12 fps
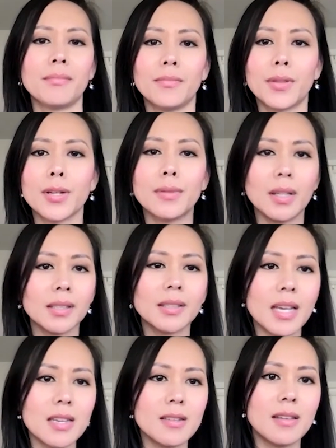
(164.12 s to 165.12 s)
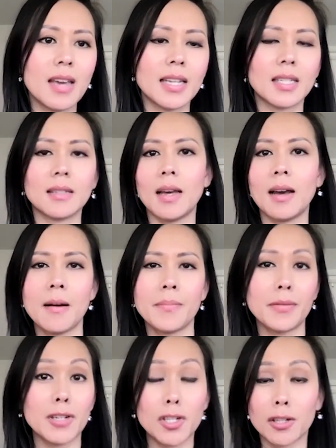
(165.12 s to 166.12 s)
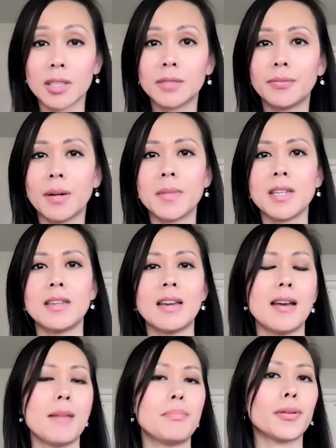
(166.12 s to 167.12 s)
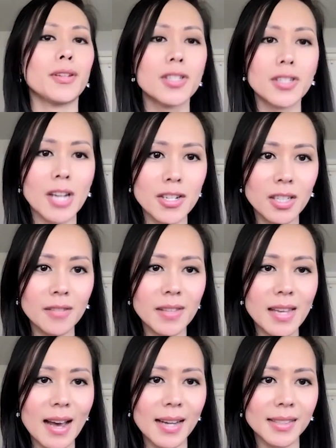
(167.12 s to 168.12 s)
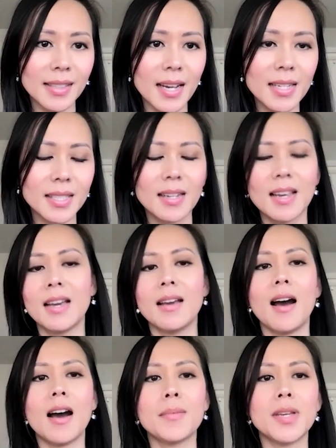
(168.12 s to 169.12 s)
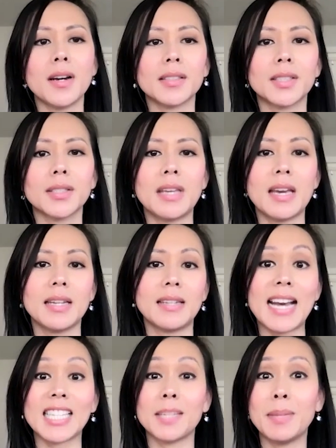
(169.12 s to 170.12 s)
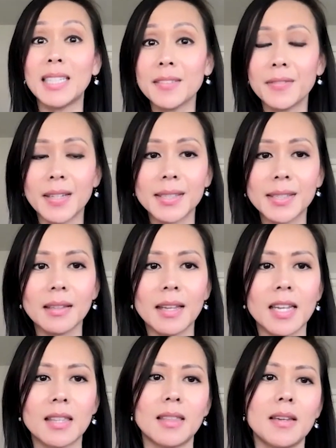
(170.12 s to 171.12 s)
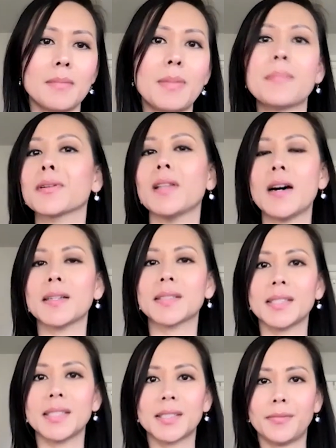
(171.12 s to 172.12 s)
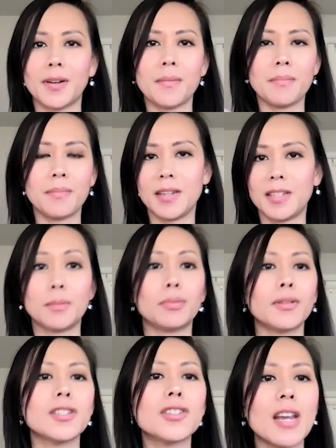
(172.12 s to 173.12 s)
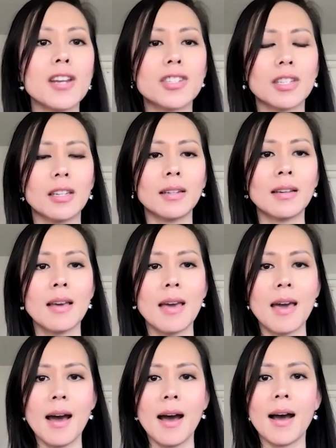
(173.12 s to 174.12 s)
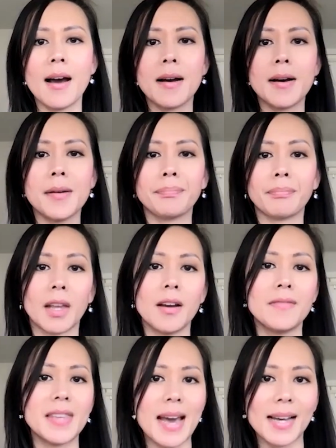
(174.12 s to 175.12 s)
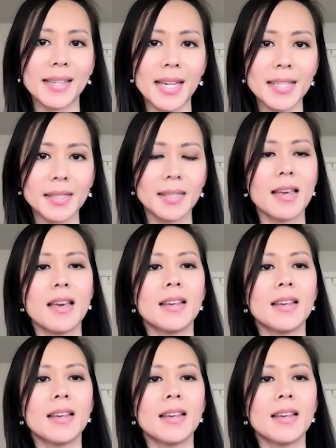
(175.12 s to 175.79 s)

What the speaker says: Through real estate, you get the returns from the appreciation of the asset. You also get tax benefits like the paper losses from the depreciation of the asset.